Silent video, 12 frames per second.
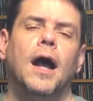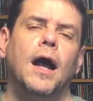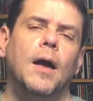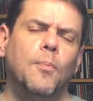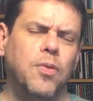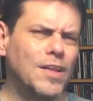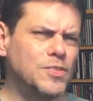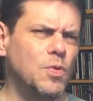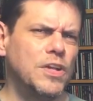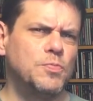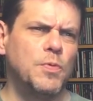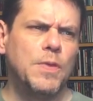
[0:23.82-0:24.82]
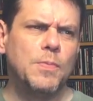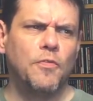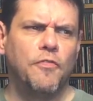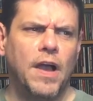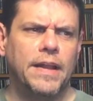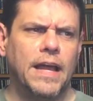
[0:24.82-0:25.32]
Uh, plus, which when people
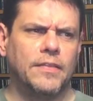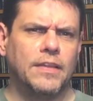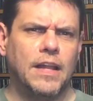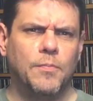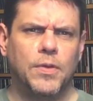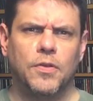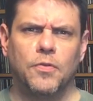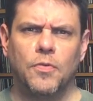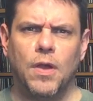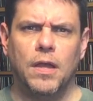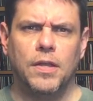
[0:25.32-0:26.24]
find out that I've been a uh,